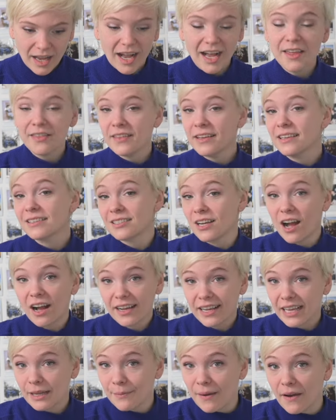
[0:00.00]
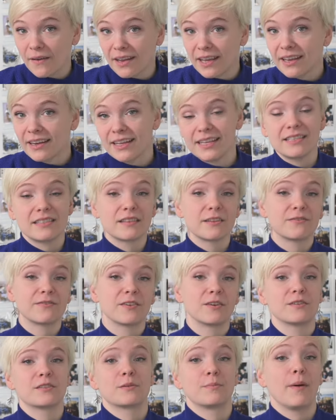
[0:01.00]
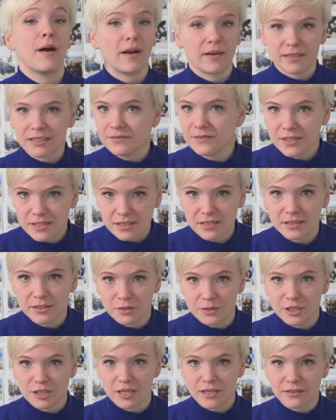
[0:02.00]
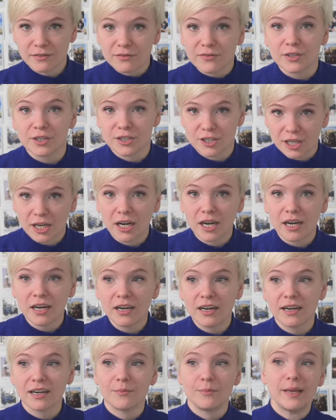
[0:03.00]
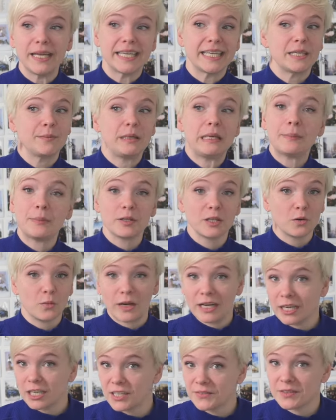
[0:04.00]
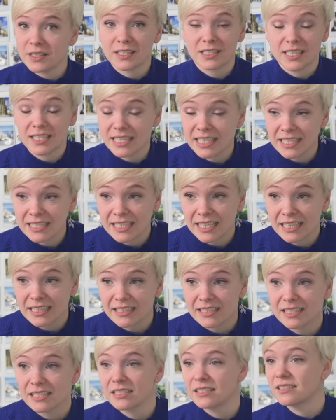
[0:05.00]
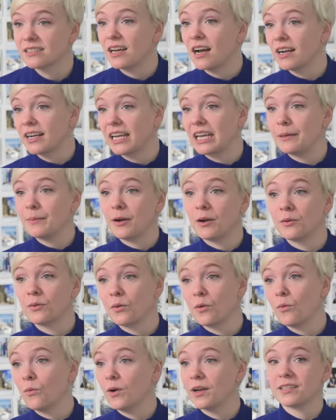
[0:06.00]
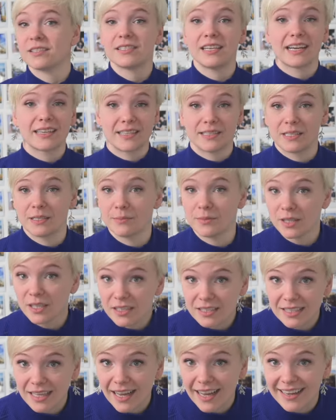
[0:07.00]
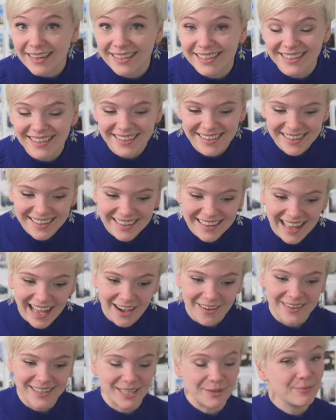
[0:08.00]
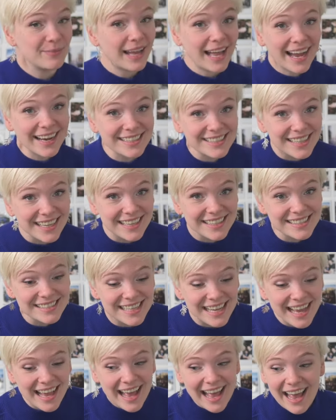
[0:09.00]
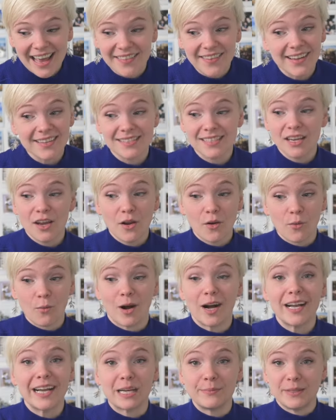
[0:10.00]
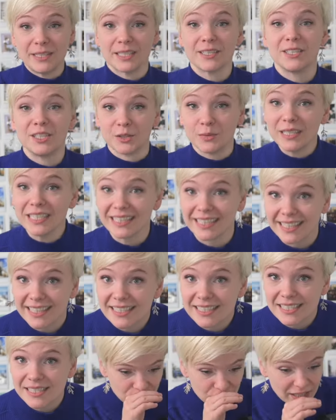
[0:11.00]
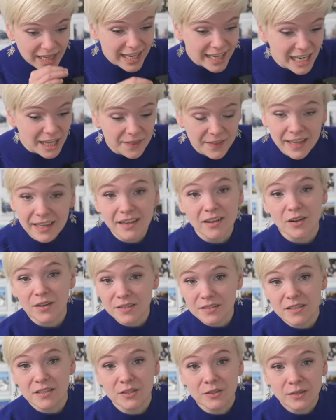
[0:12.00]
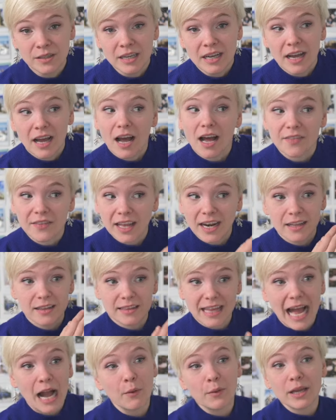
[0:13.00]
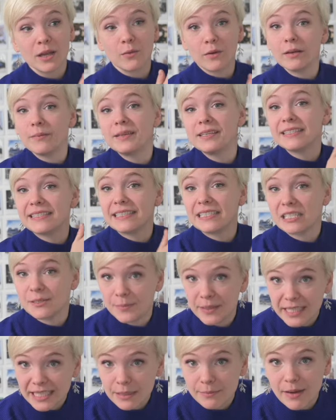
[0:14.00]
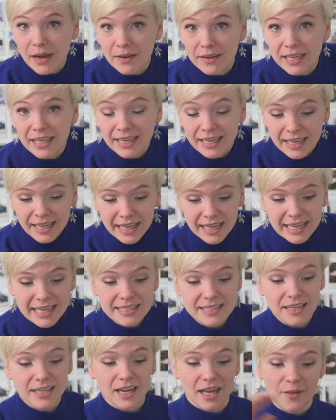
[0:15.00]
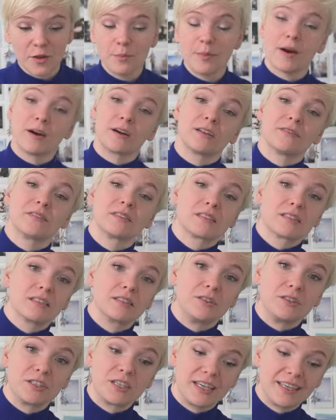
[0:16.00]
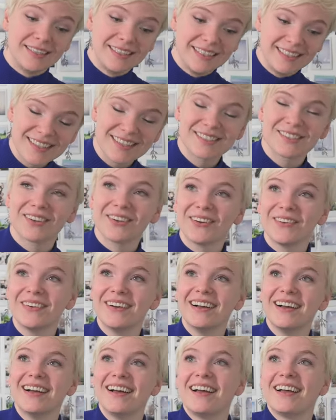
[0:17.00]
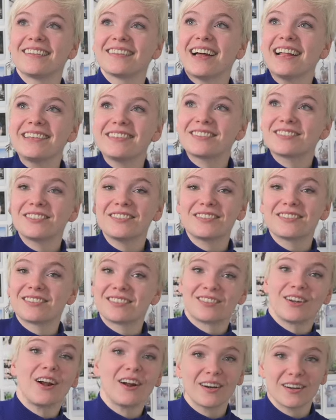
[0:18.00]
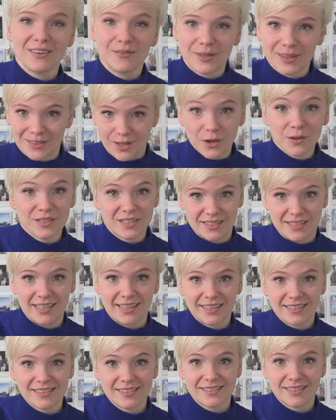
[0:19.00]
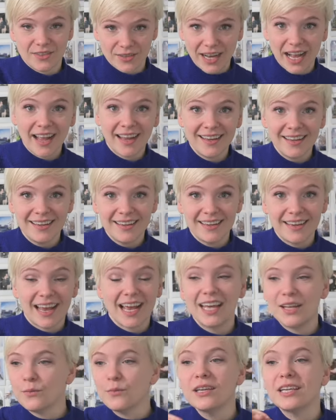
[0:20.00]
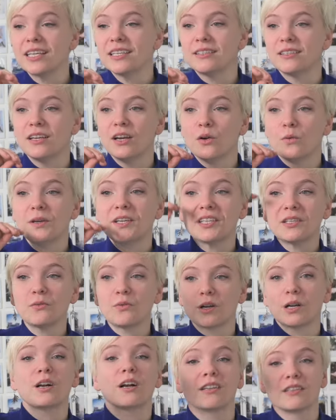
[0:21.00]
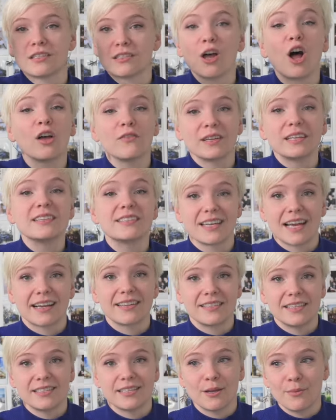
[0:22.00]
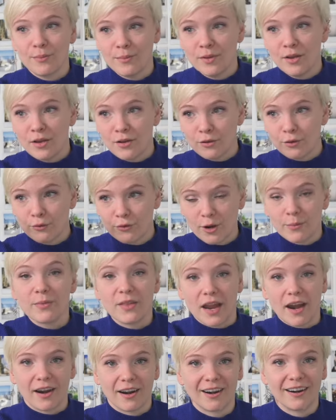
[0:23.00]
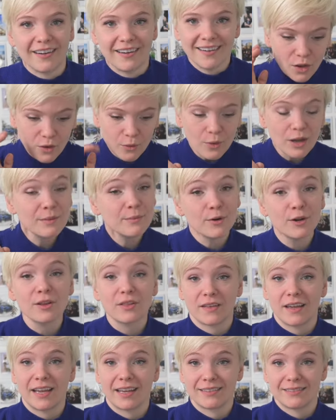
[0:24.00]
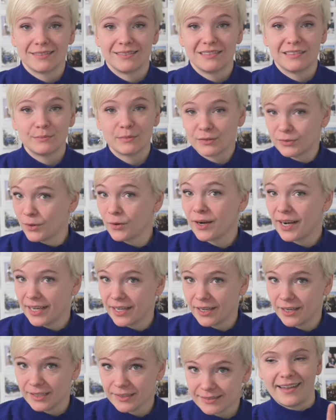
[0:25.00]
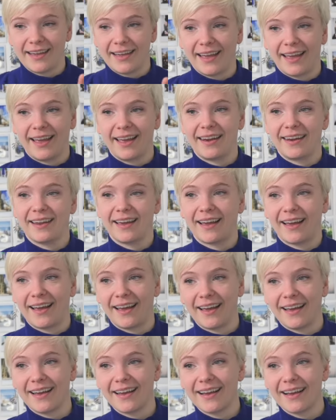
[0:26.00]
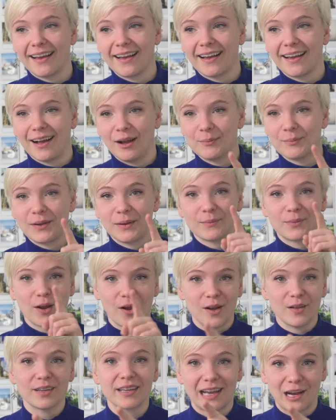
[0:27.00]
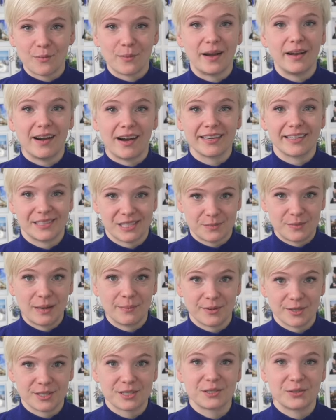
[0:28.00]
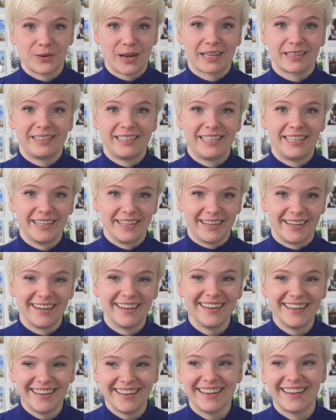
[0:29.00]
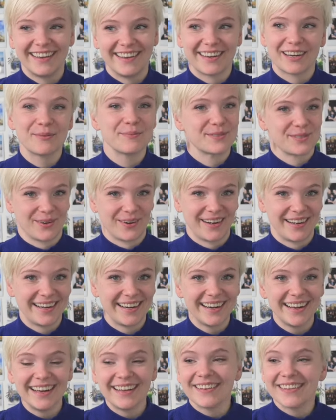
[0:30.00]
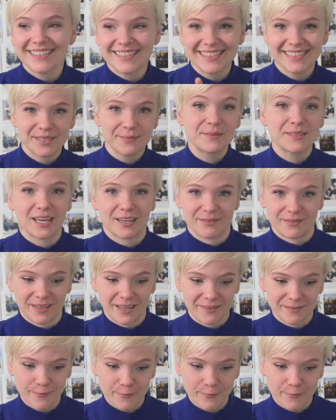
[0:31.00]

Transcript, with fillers: I think talking about it is the first part of the solution, for sure. Making people aware of the statistics, talking about what sexism looks like, how it impacts us, and that's why I'm here doing this. And I think also that allowing women to speak about it is another part of the solution. So let's just start with those things, okay? And we can work on solving sexism from there. One more thing before I go, and I'm calling out my audience members directly here, and I'm sorry, this is some tough love.